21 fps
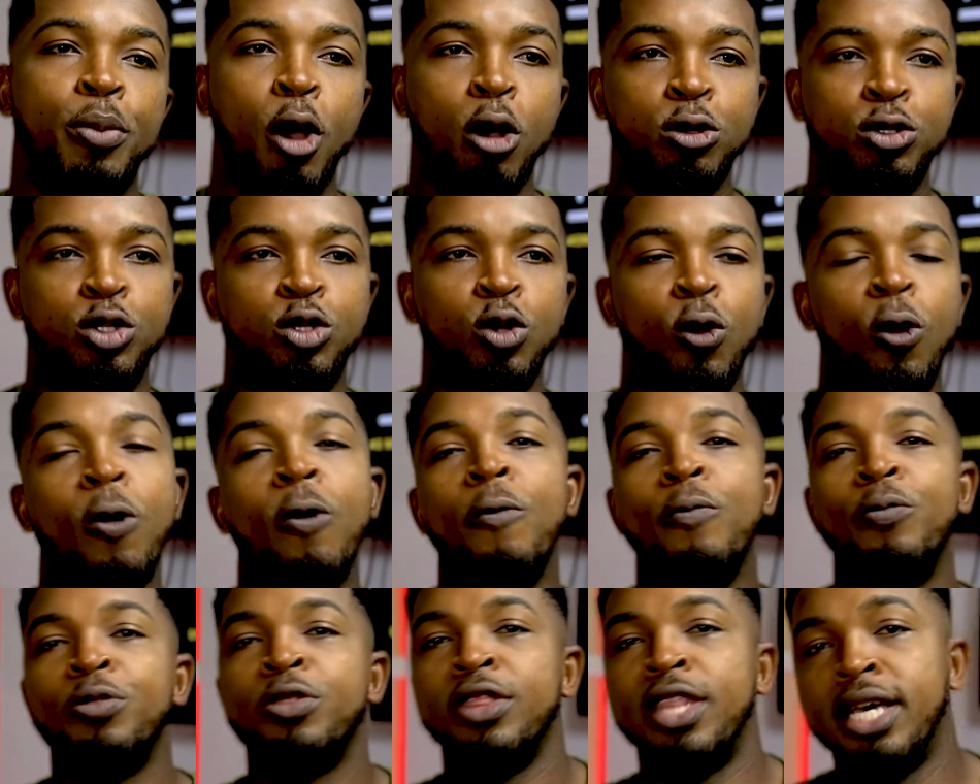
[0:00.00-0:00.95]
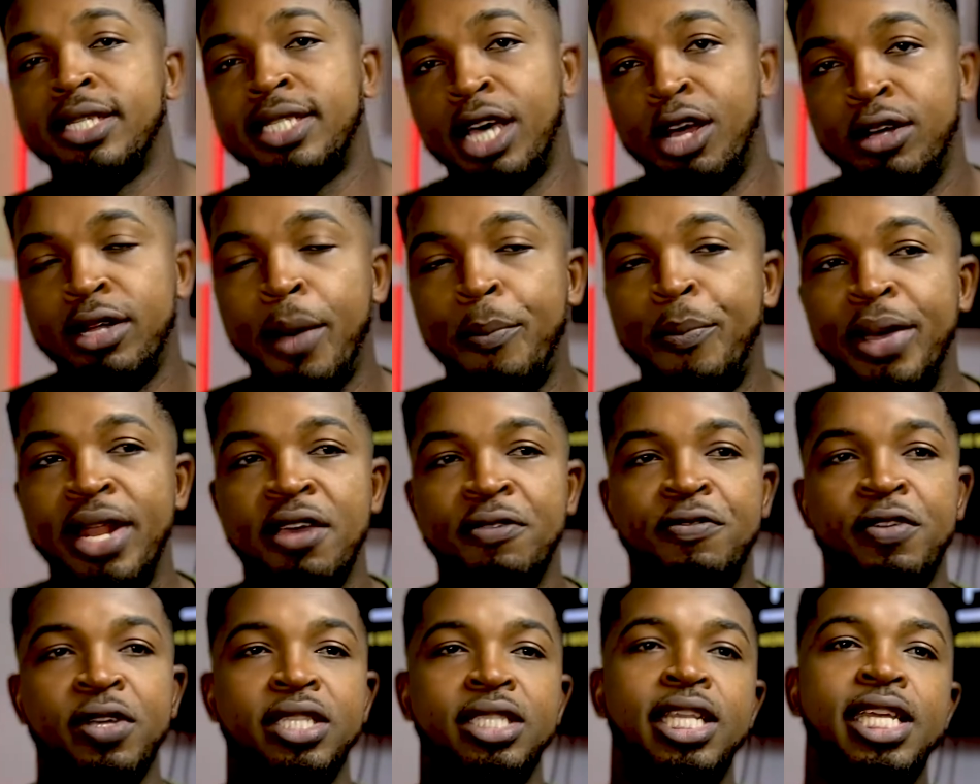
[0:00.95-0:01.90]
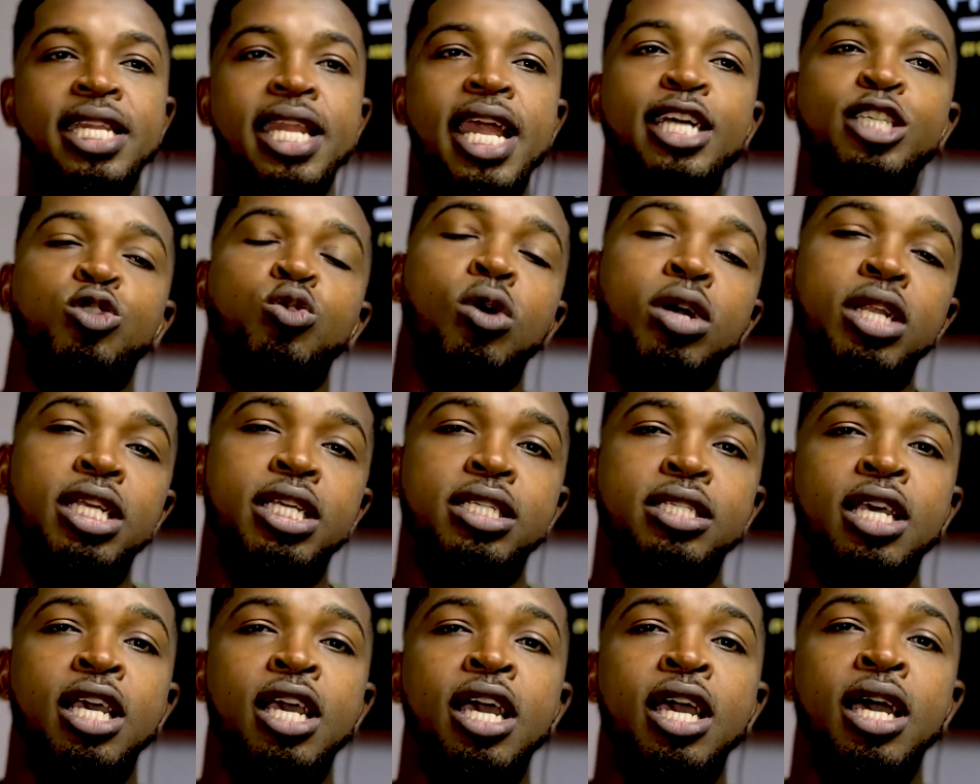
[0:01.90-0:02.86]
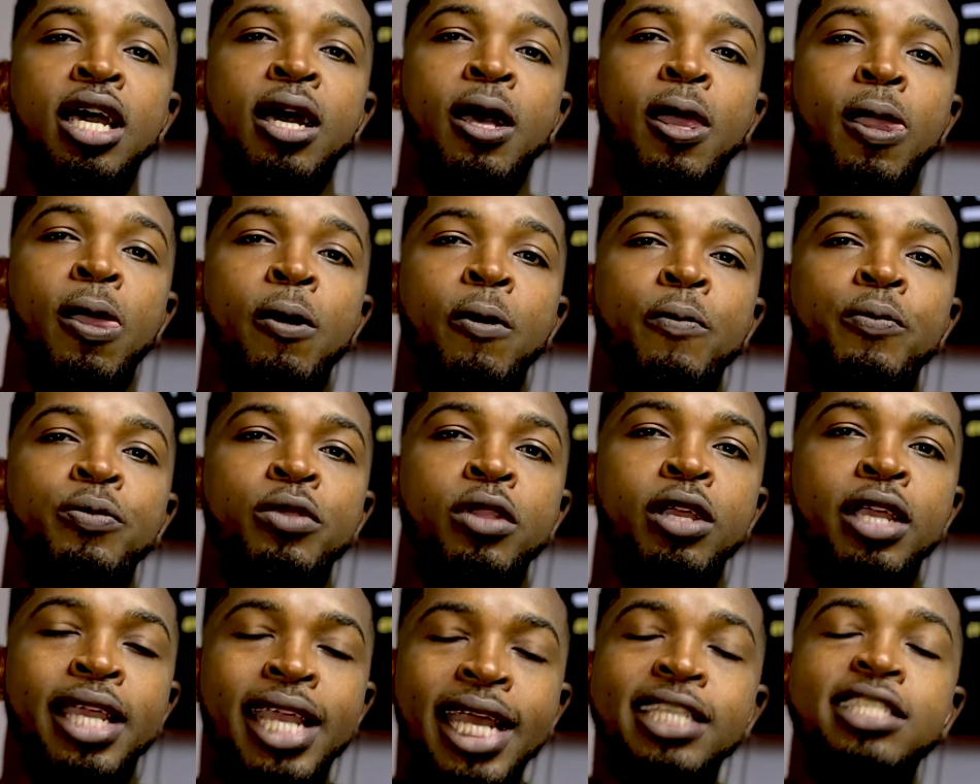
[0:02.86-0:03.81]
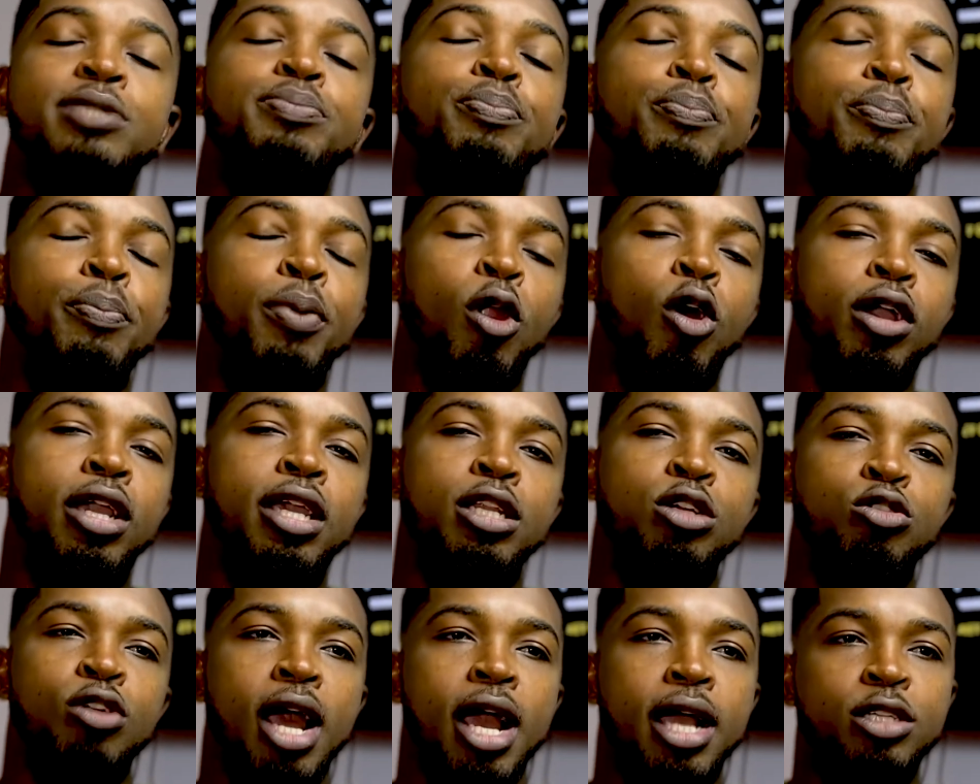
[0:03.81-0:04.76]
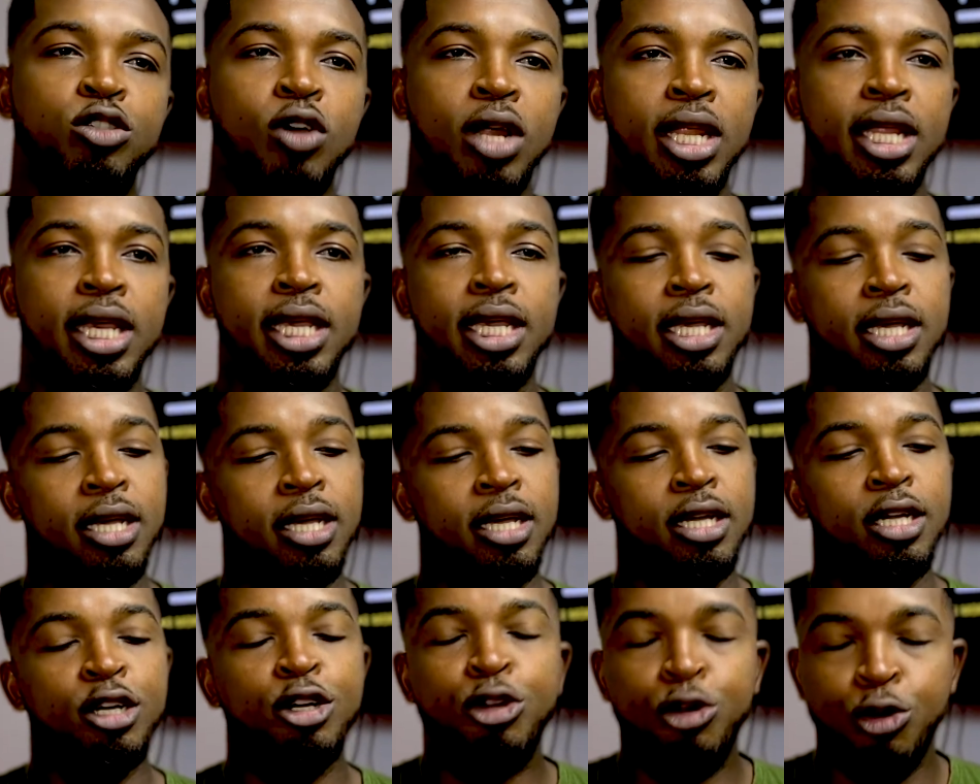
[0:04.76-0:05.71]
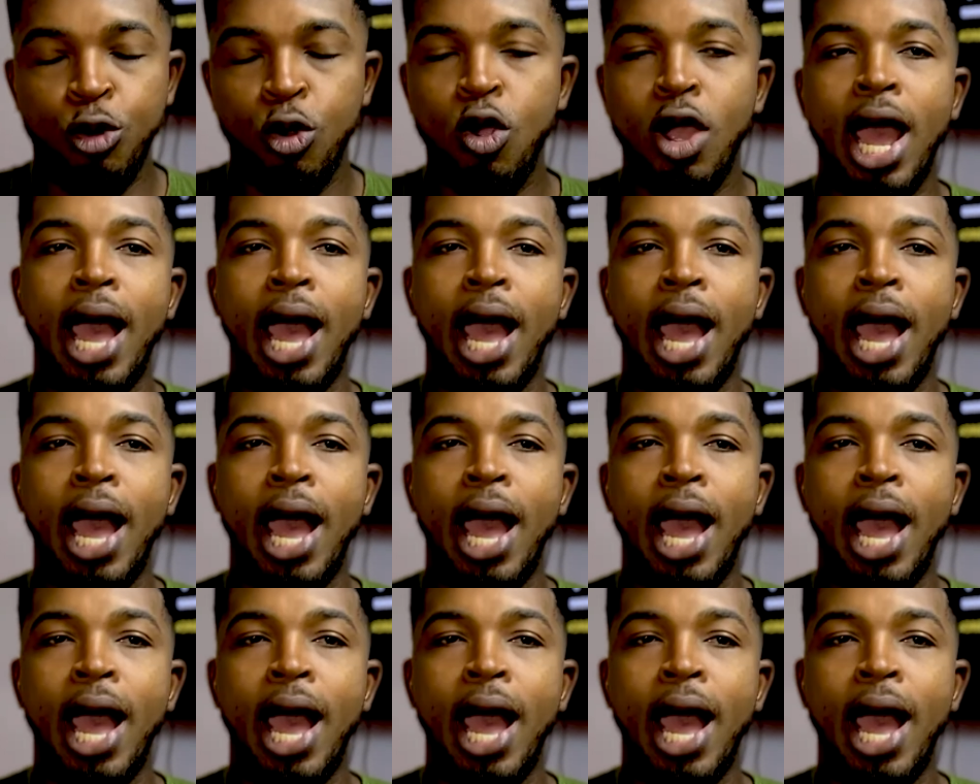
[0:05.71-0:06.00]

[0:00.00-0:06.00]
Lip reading: Also, that's another benefit. The next one is guest blogging could actually grow